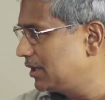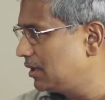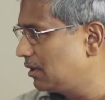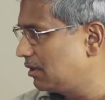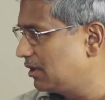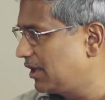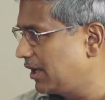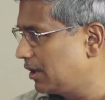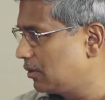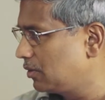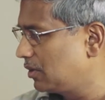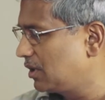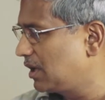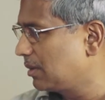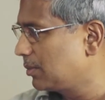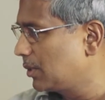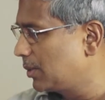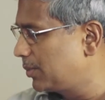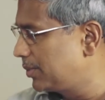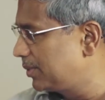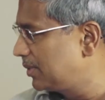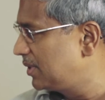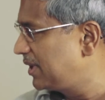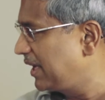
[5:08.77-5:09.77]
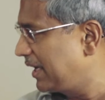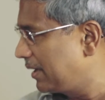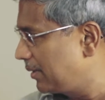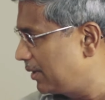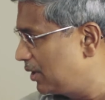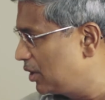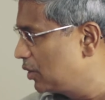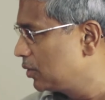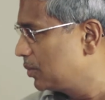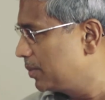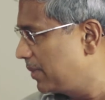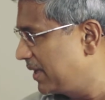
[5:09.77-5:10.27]
it, or they could take a
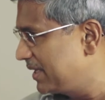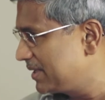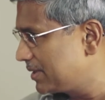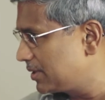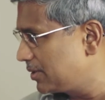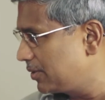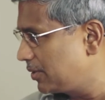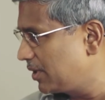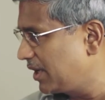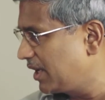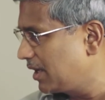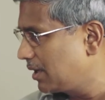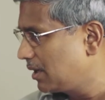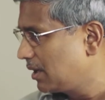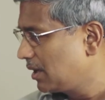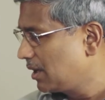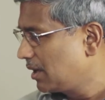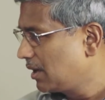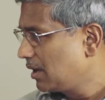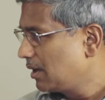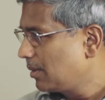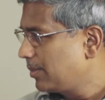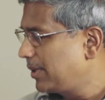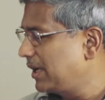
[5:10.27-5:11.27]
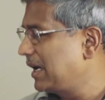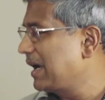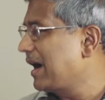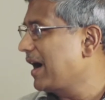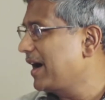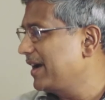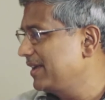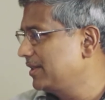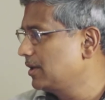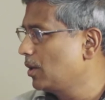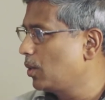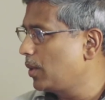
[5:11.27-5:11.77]
new base story. But
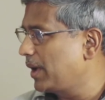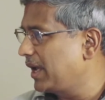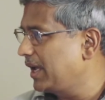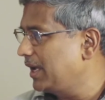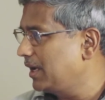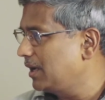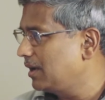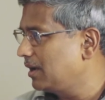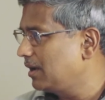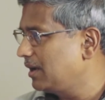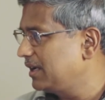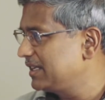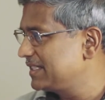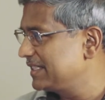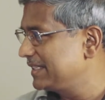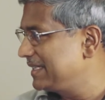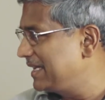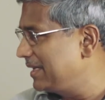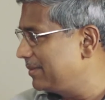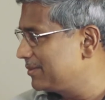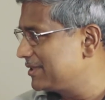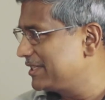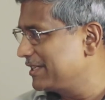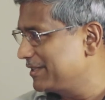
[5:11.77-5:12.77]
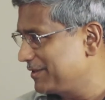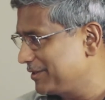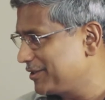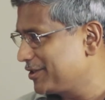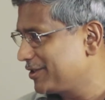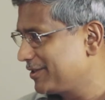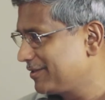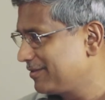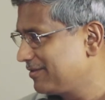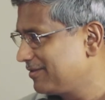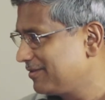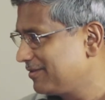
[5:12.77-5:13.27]
either way, it's a team's decision.